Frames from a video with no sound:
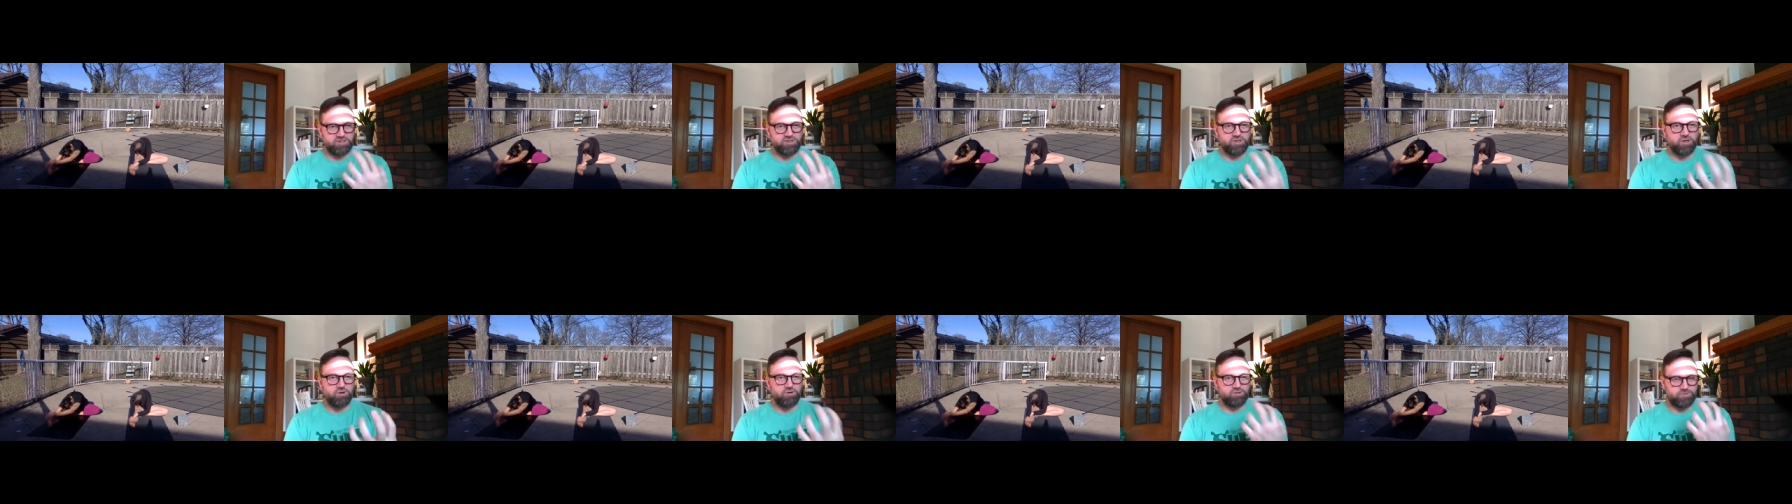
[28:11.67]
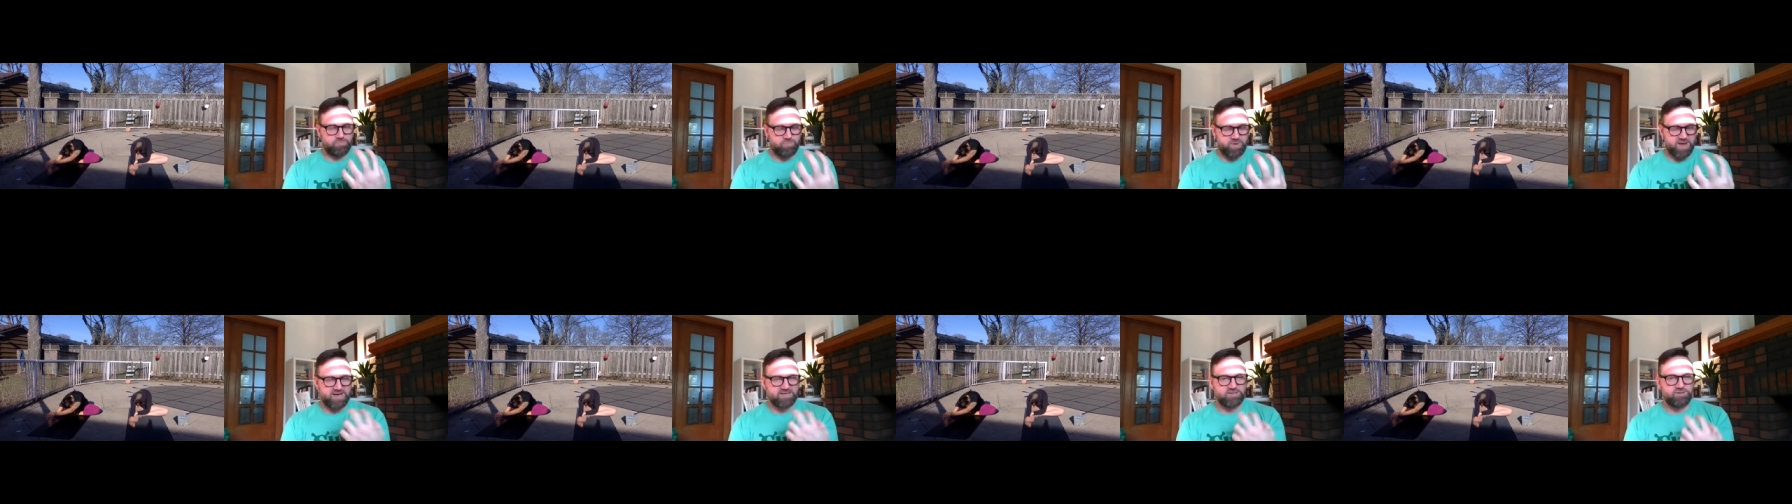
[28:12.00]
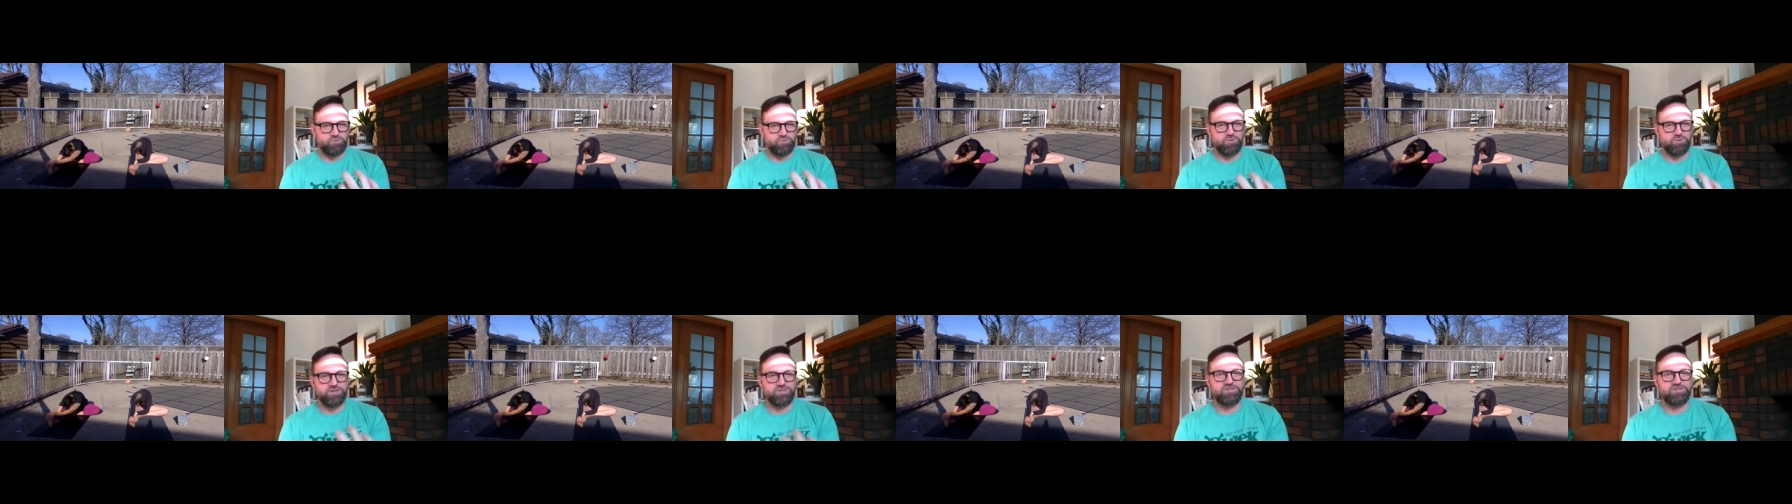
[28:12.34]
toes back
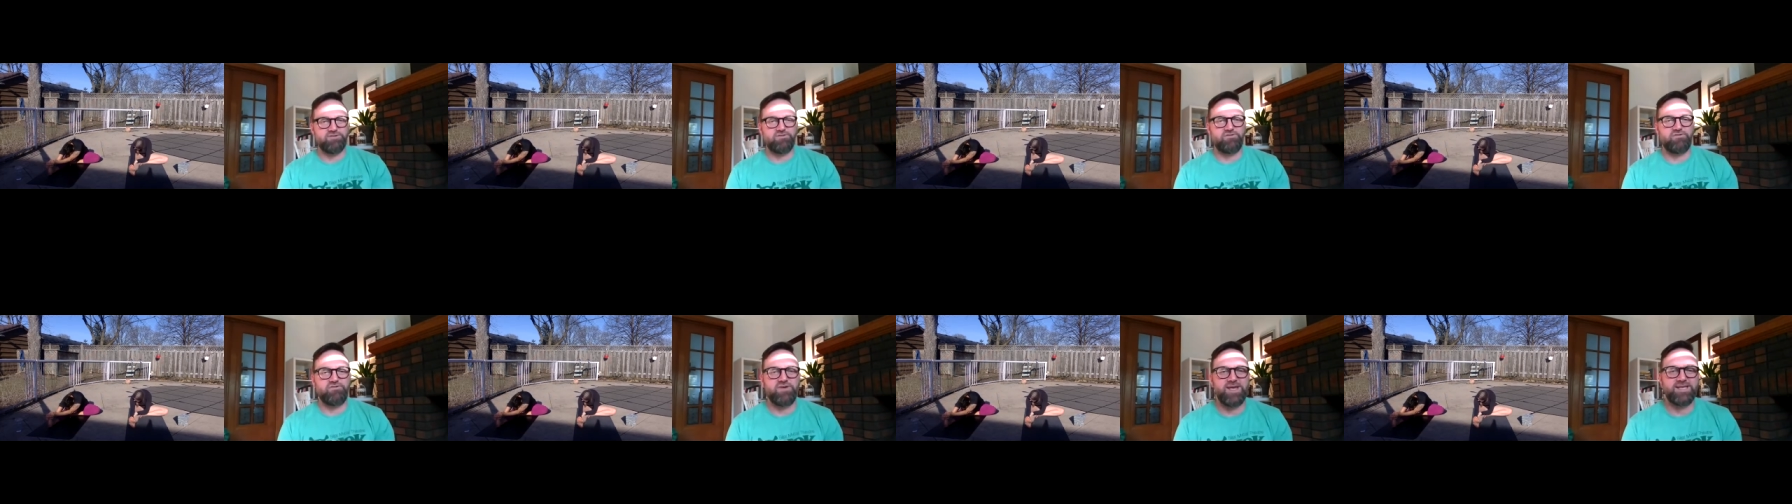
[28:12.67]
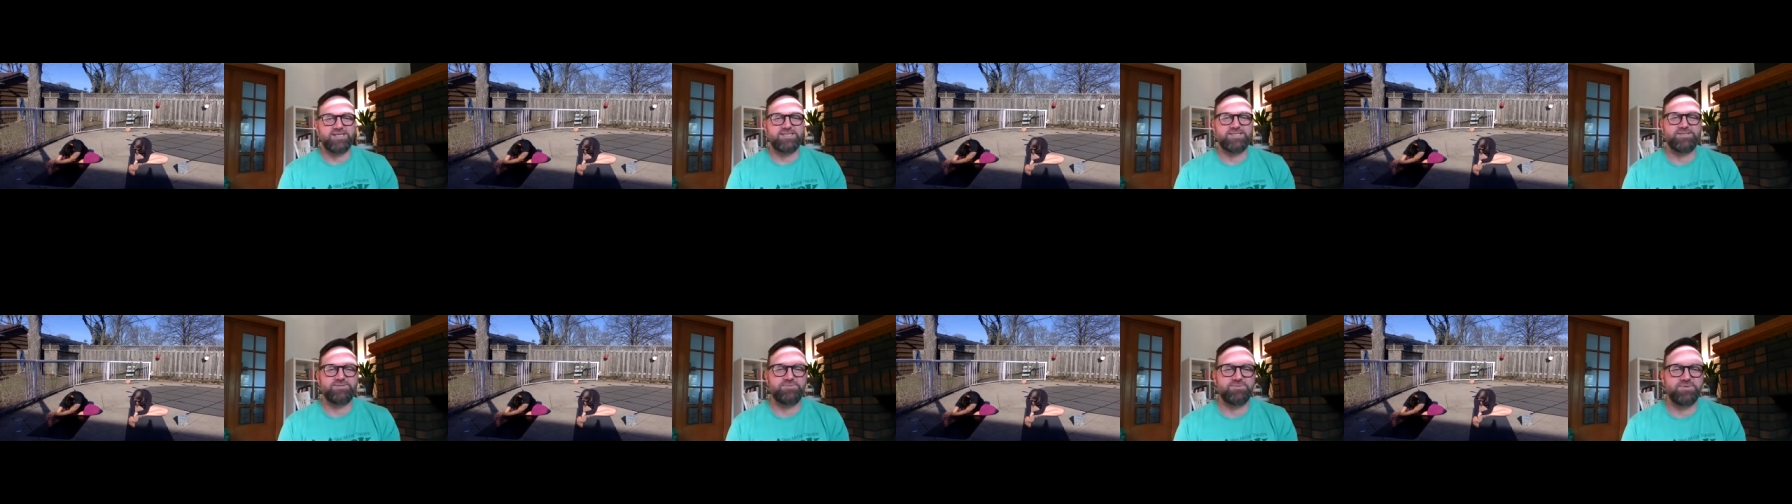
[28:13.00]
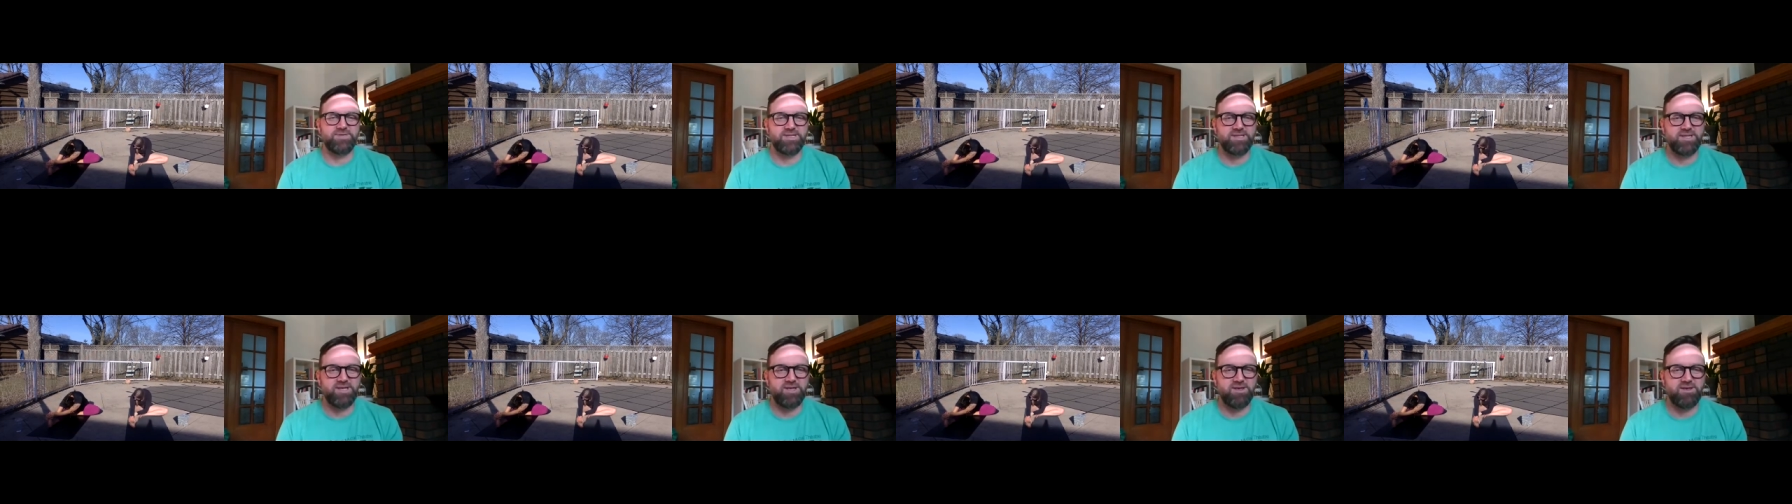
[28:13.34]
towards the face.
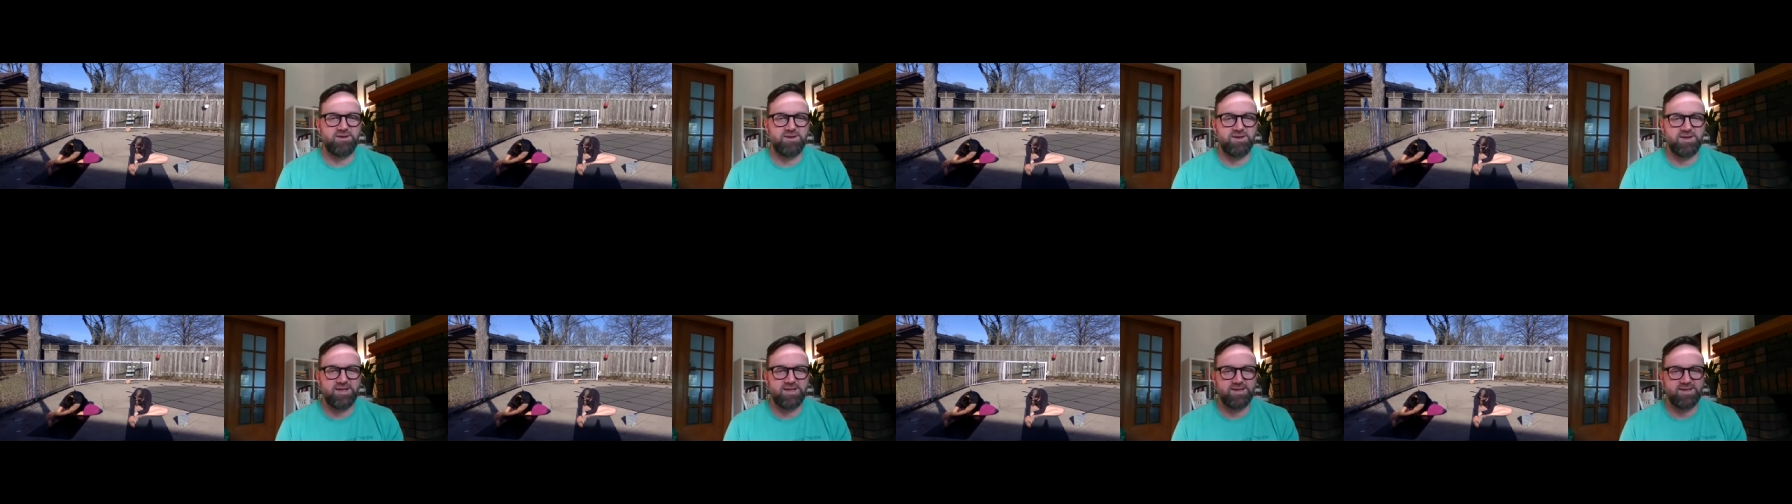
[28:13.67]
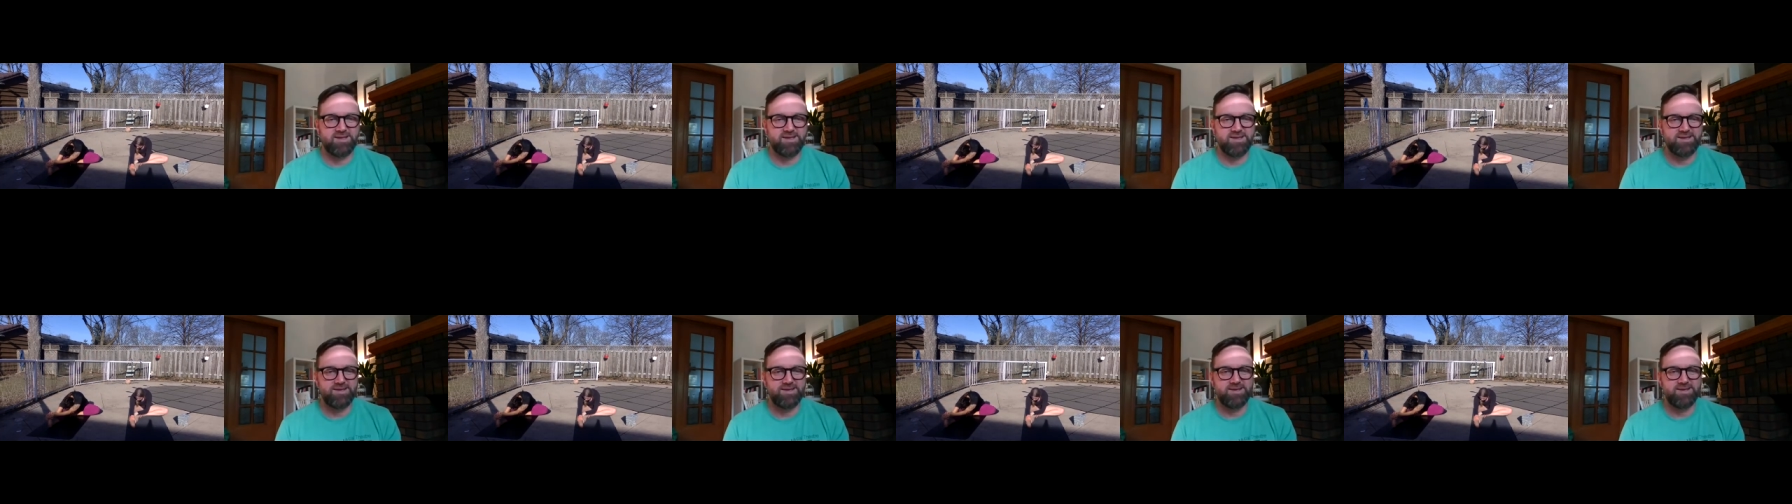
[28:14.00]
Really good.